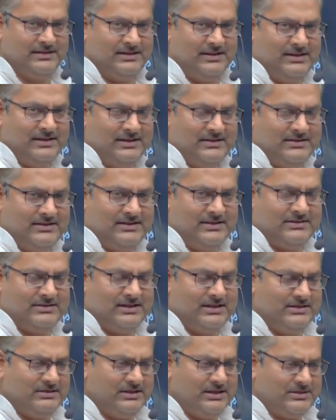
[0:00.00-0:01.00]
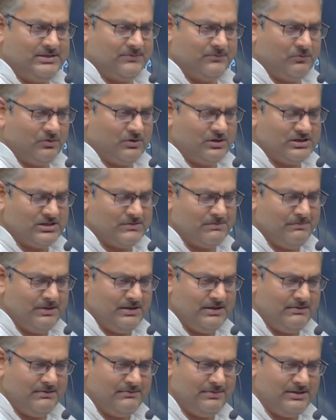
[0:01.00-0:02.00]
Its focus
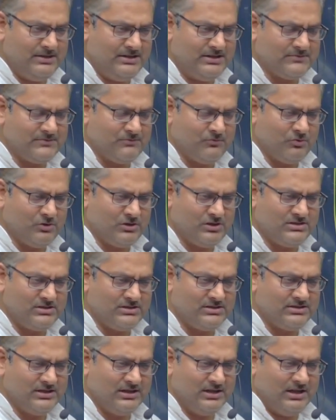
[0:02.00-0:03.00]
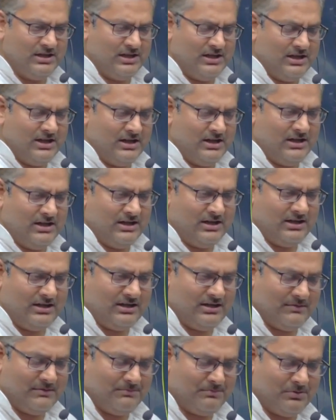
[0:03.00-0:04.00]
mainly its focus.
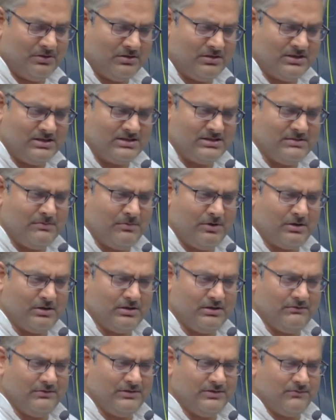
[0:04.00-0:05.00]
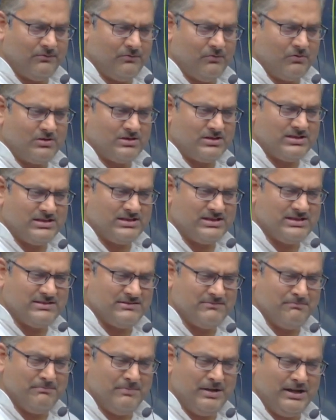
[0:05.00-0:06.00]
PERT is a model which focuses
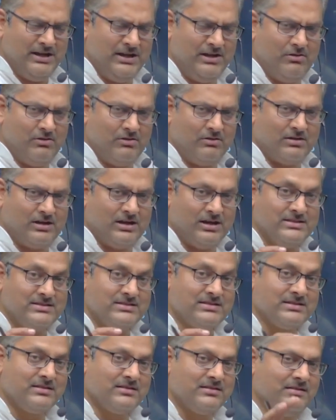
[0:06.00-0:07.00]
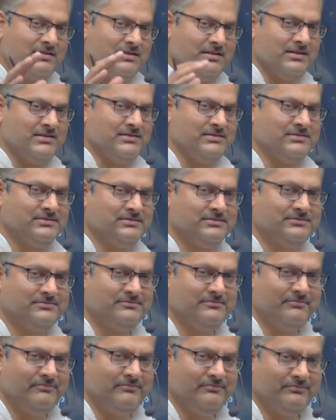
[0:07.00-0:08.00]
mainly on uncertainties.
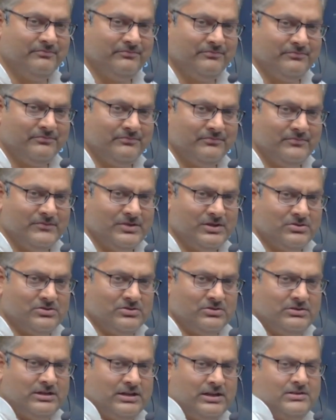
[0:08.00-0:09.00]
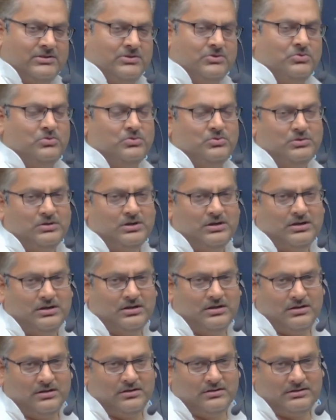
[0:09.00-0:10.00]
So there are two
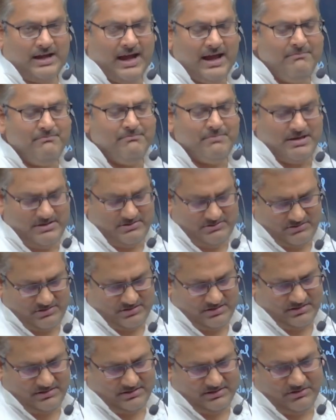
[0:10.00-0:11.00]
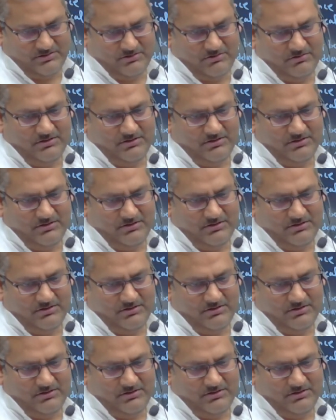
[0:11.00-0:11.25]
time-based, the